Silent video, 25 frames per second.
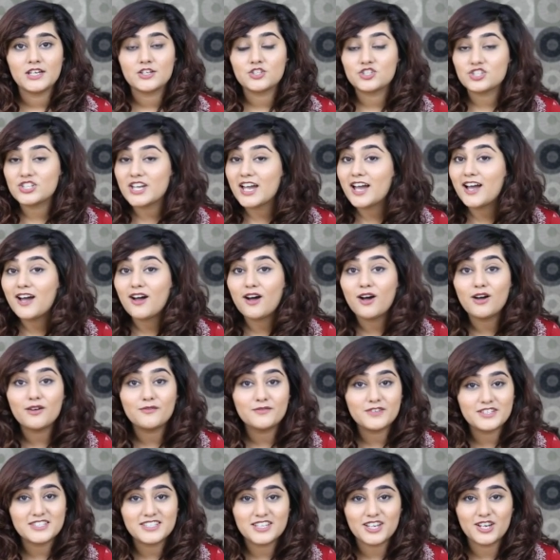Share our
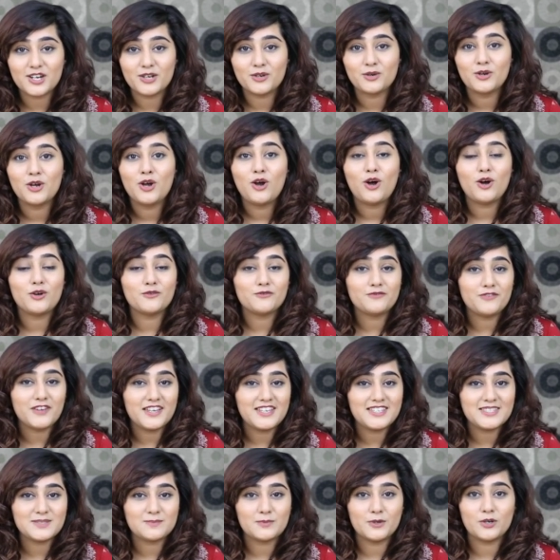video on
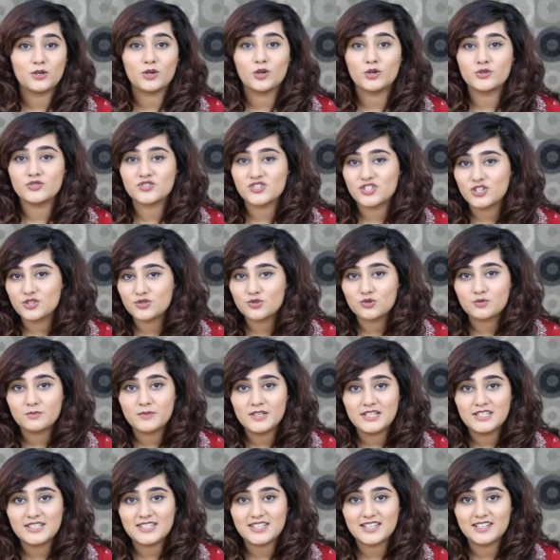Facebook on social
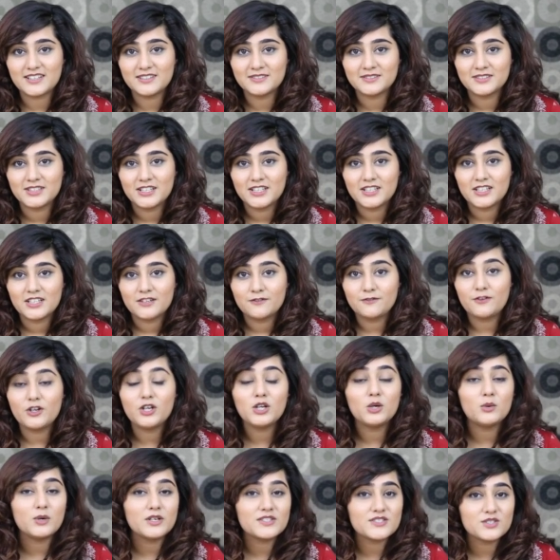media.
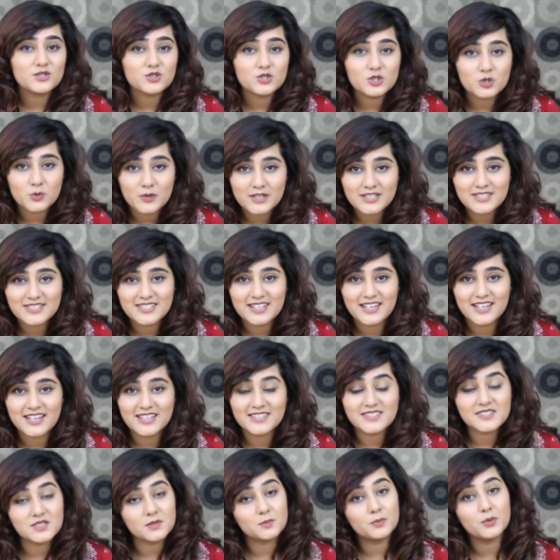Follow us on Twitter
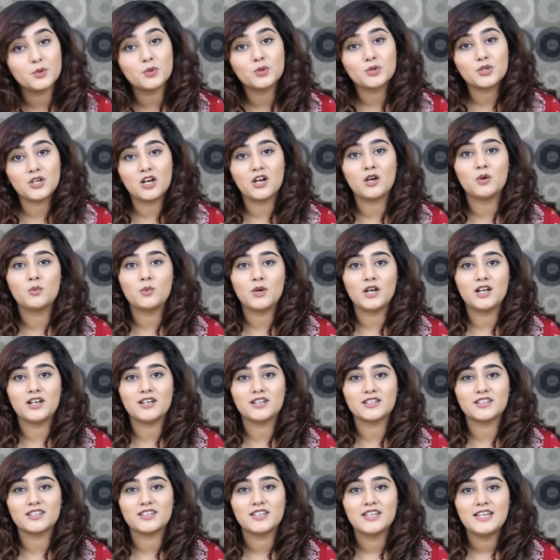and support our
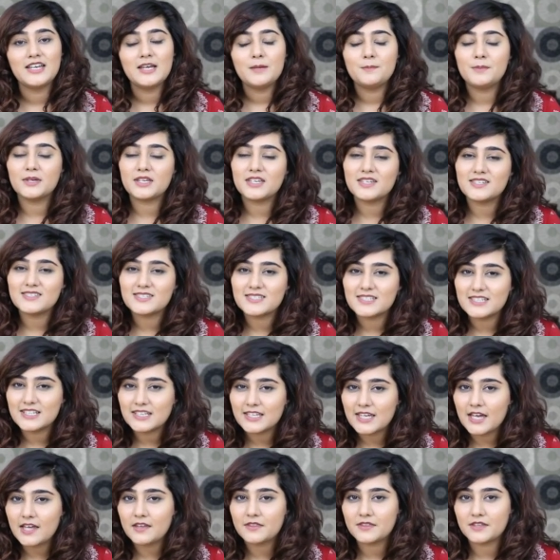work because
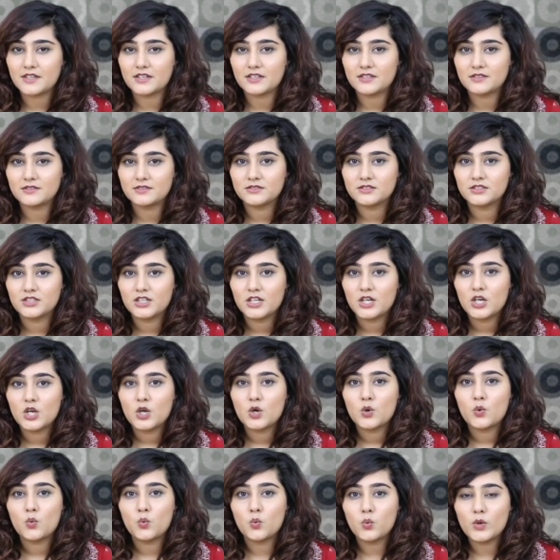together
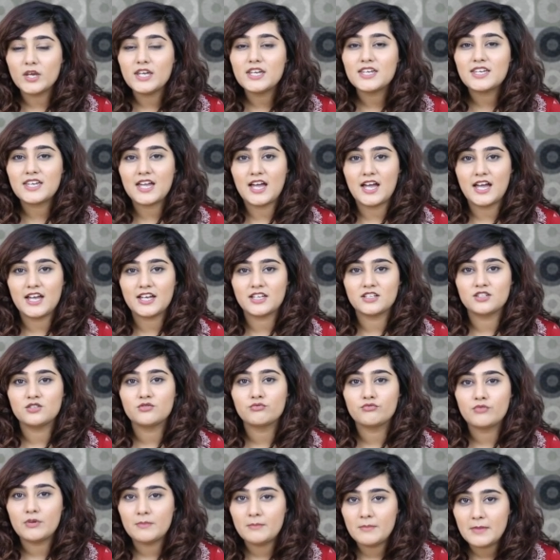we can
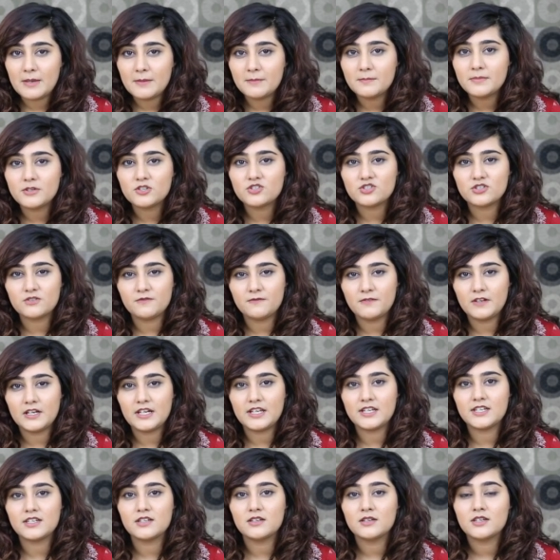remember
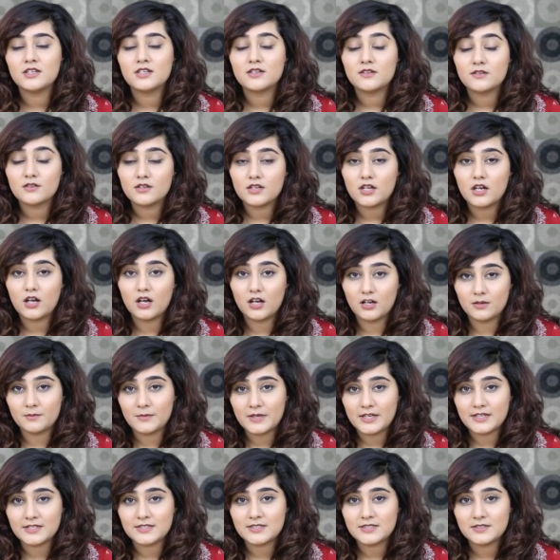Shafilea
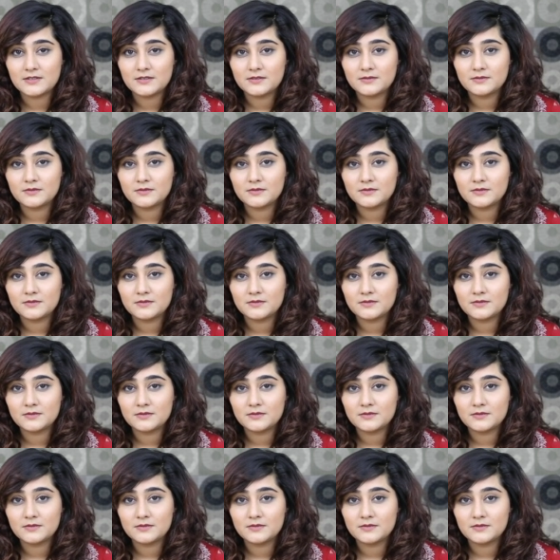Ahmed